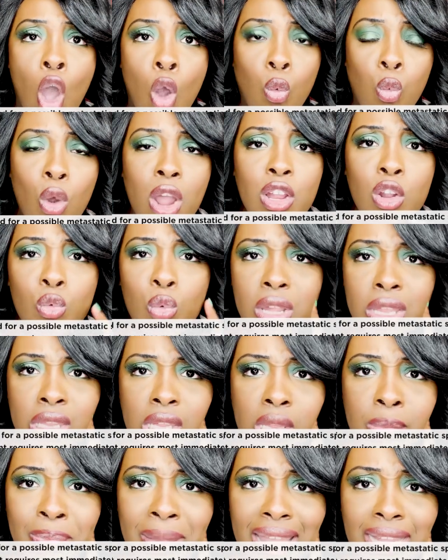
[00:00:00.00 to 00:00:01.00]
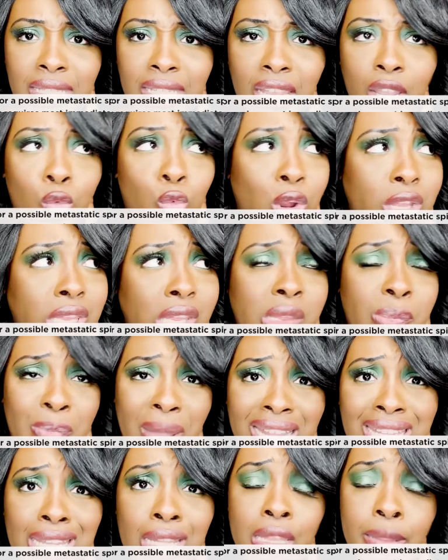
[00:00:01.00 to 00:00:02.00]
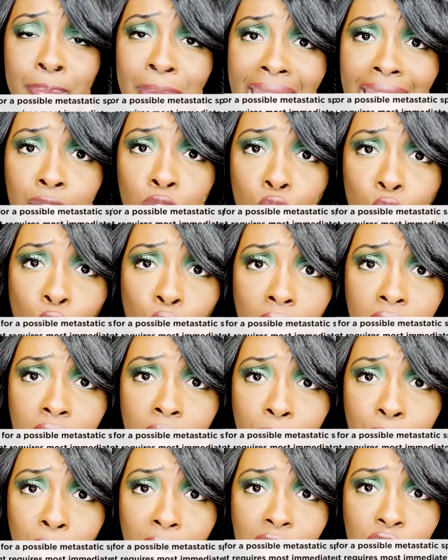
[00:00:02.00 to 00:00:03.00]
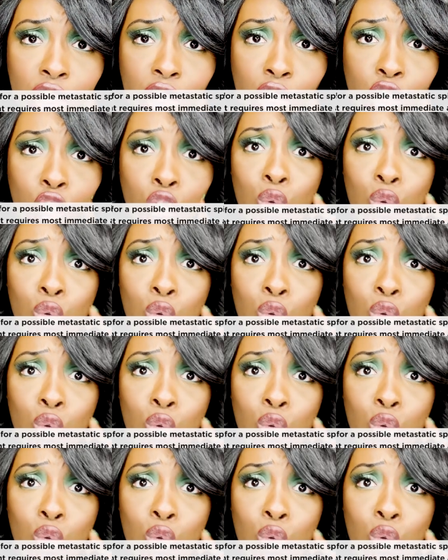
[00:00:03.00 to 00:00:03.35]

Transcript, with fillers: What are we suspecting? We're suspecting spinal cord compression.